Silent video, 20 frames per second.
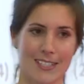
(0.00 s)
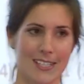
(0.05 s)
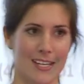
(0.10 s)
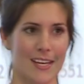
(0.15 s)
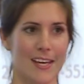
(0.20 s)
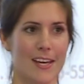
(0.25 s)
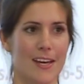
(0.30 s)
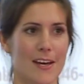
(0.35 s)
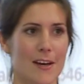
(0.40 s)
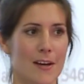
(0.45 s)

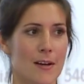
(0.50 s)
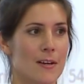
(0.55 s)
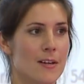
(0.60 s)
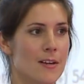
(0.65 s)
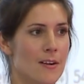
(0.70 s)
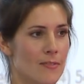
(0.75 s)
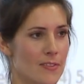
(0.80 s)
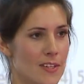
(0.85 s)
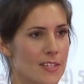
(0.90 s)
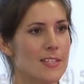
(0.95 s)
see here.
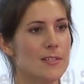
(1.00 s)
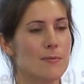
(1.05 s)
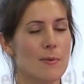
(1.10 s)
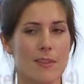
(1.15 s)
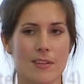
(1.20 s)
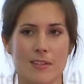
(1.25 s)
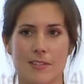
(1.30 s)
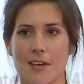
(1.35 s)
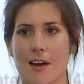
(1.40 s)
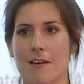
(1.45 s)
This is where
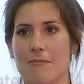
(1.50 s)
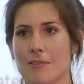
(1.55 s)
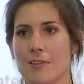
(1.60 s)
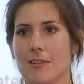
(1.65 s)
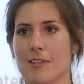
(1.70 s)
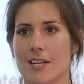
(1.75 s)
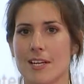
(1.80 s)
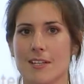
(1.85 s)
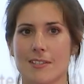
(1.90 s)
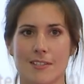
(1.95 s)
the
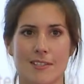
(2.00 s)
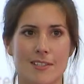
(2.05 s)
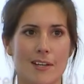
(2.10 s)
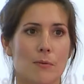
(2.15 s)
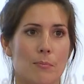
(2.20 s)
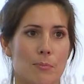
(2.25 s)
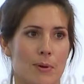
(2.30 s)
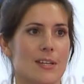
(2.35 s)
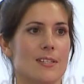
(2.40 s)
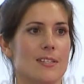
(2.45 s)
scaffold is
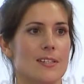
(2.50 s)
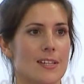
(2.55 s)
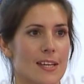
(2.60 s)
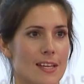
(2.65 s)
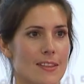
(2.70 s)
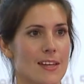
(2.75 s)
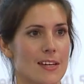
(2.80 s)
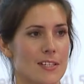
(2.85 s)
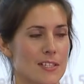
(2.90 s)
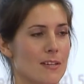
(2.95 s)
still present
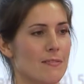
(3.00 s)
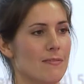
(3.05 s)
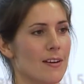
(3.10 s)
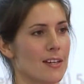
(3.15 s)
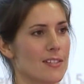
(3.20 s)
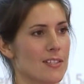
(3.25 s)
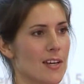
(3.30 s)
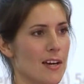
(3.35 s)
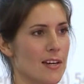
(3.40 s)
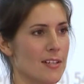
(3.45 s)
in that
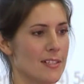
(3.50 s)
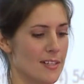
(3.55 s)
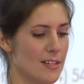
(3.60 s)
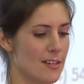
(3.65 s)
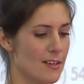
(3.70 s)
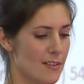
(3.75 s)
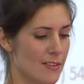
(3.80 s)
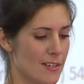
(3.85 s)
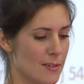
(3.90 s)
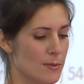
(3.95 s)
defect site.
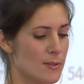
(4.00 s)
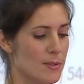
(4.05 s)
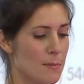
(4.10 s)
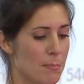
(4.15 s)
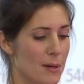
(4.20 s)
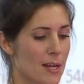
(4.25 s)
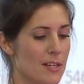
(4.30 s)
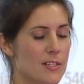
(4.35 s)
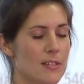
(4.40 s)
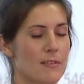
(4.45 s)
This was
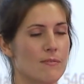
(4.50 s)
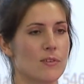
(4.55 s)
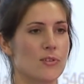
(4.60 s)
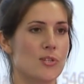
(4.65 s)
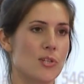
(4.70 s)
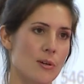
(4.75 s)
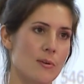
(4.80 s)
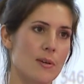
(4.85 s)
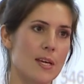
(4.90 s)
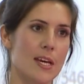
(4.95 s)
implanted for
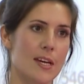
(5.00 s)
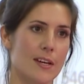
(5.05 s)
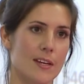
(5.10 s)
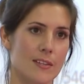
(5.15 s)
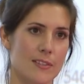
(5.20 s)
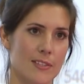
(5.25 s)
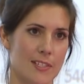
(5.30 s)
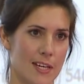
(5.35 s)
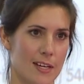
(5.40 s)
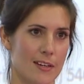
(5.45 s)
2
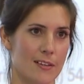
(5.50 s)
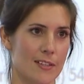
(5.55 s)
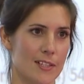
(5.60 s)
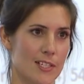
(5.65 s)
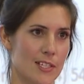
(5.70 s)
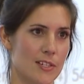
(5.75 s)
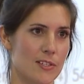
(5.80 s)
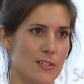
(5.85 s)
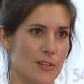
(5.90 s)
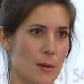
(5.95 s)
years to heal the
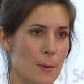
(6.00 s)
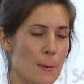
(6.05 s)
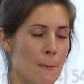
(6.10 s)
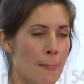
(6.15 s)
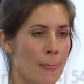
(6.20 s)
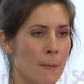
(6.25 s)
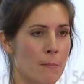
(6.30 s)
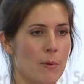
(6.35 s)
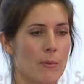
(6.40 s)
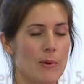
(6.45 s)
tissue,
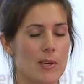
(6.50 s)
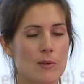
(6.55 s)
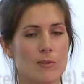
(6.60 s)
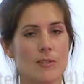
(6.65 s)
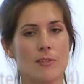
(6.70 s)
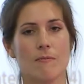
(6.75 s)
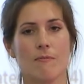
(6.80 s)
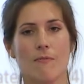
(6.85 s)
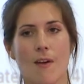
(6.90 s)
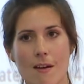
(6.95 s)
but we
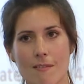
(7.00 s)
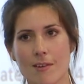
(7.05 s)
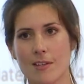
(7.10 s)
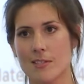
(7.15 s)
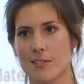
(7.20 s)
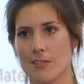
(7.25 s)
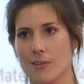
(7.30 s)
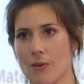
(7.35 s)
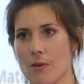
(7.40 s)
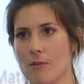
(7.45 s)
used a very
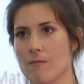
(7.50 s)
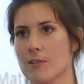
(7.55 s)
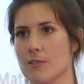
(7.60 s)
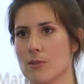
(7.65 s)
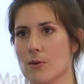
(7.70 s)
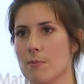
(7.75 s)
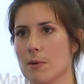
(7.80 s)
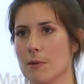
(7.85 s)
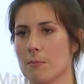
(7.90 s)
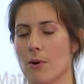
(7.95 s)
slow
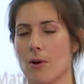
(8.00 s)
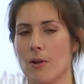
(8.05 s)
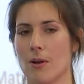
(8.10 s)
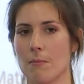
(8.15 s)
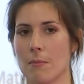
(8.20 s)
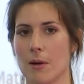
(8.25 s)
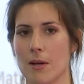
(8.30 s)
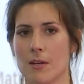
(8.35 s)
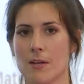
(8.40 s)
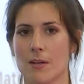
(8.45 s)
resorbing
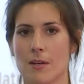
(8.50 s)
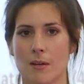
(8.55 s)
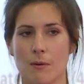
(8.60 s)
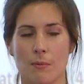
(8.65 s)
polymer.